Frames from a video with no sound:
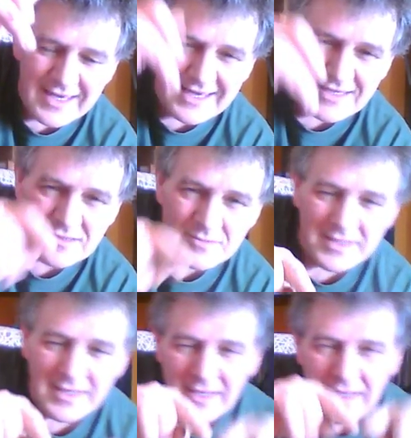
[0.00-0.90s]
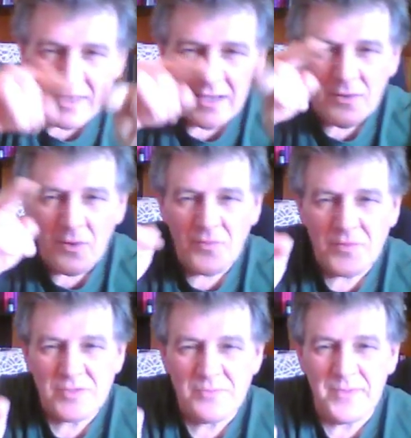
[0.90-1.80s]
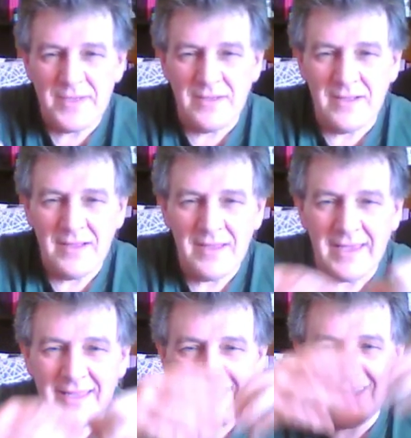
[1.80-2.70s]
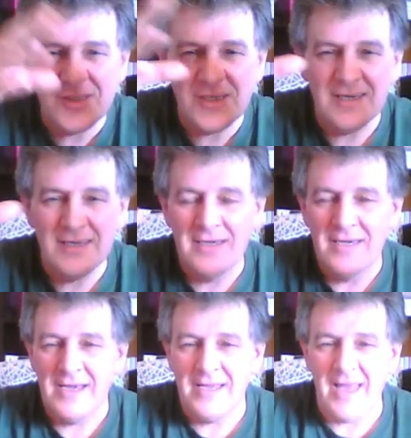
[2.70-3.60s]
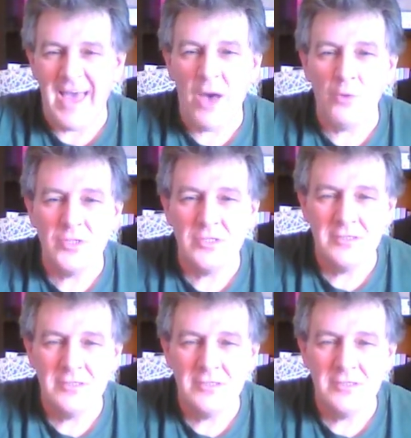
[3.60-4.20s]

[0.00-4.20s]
into me and overspill like an energy and out